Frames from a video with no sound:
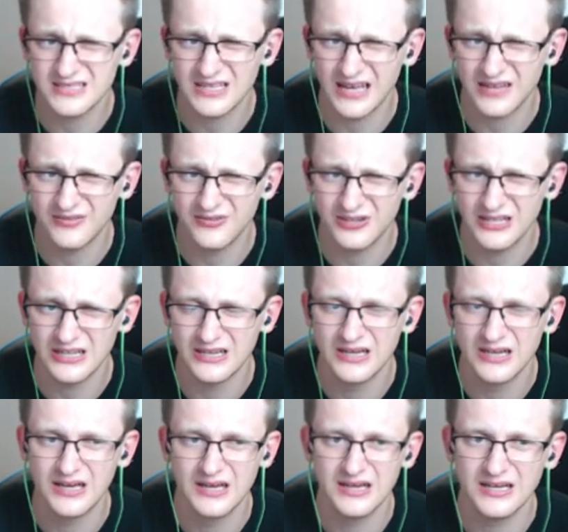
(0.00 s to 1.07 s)
Like, really,
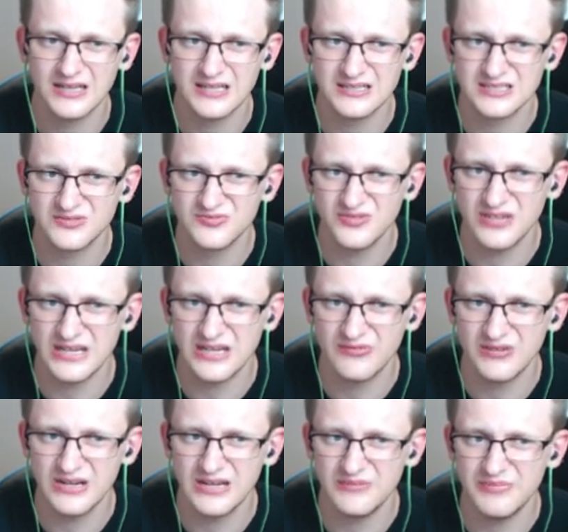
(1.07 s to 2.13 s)
it's really
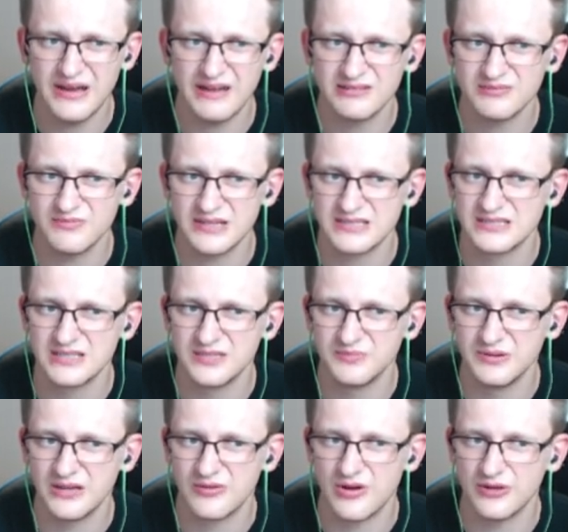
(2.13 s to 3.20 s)
really bad. Might still
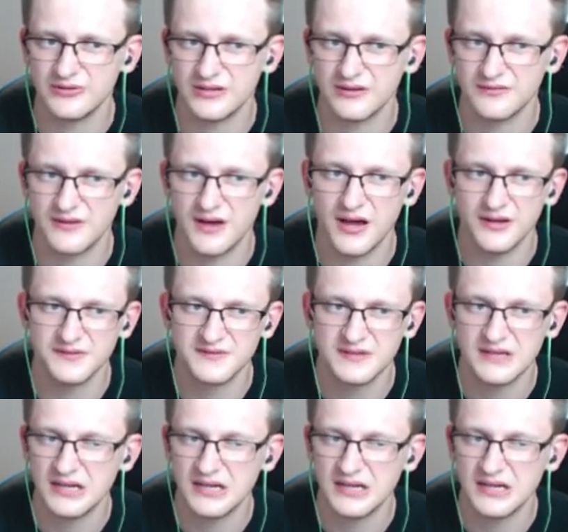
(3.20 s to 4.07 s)
be around tier five.